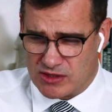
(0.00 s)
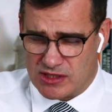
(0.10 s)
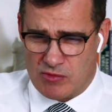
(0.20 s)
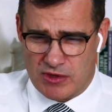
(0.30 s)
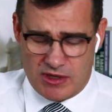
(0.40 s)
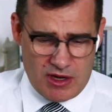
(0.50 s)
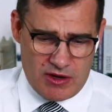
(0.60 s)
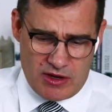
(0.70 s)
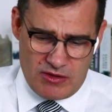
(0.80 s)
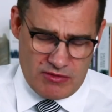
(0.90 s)
Because I want to know:
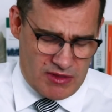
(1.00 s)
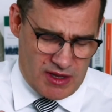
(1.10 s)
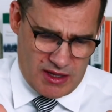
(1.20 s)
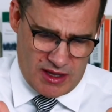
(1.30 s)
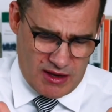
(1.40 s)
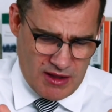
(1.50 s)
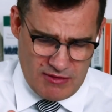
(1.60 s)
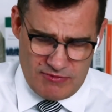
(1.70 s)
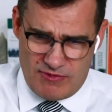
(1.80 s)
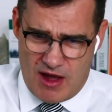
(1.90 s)
are you thinking
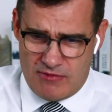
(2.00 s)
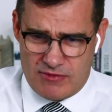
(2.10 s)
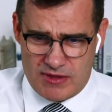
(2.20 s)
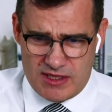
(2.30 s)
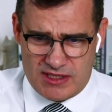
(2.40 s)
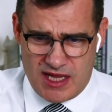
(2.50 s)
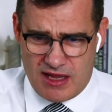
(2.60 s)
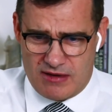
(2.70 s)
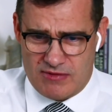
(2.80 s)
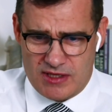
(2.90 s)
5 of these,
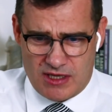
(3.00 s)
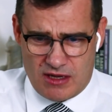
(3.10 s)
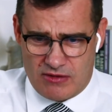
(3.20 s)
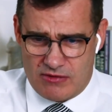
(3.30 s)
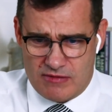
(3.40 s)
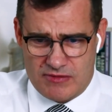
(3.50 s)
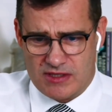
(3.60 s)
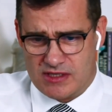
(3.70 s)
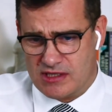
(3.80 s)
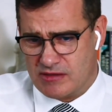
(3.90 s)
10 of these, 100 of
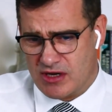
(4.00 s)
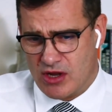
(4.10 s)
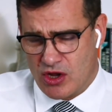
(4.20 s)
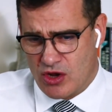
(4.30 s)
these things? I mean,